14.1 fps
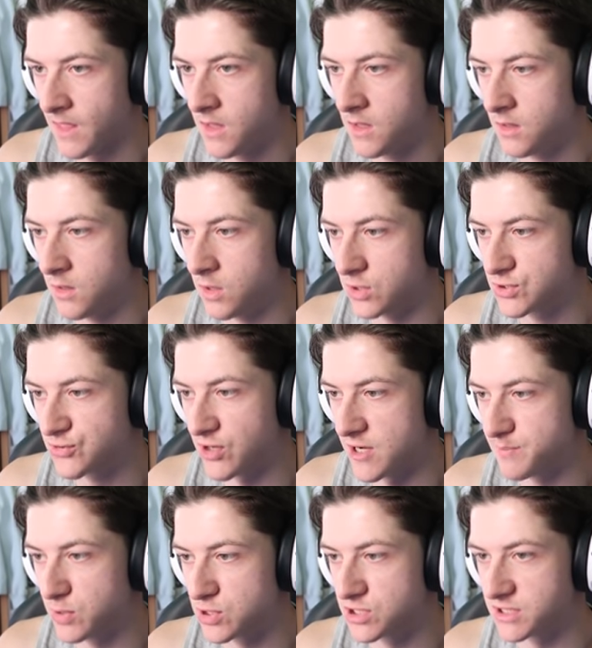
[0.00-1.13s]
Oh, Trent
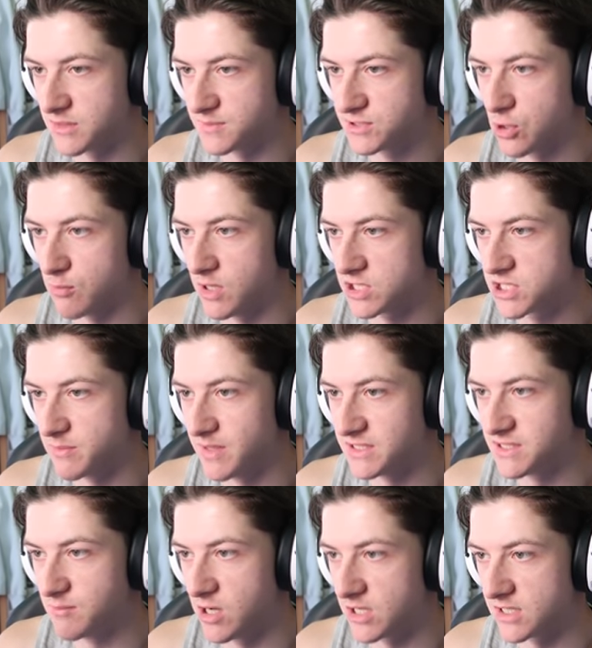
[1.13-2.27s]
pushes up so much. I'm basically
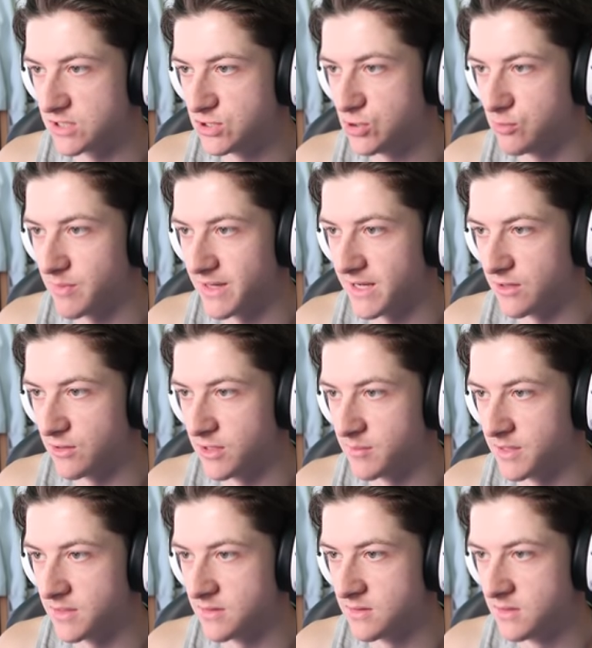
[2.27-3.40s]
marking two men out here,
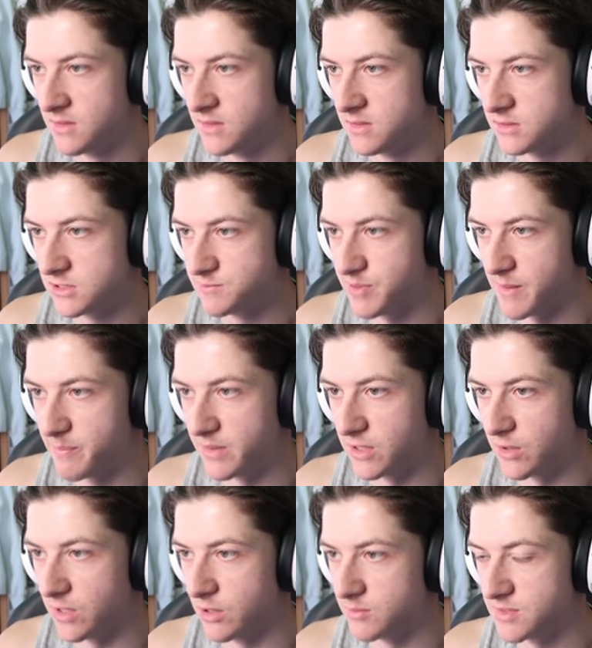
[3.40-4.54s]
man. Because Pepe don't
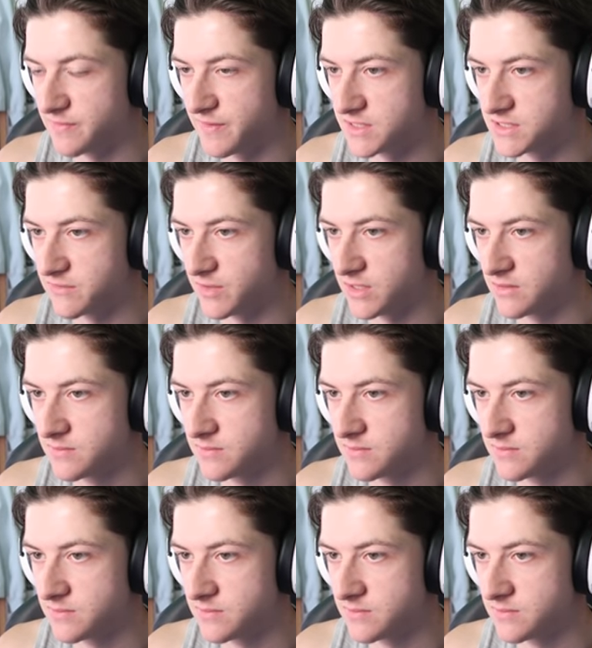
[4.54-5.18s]
help defensively.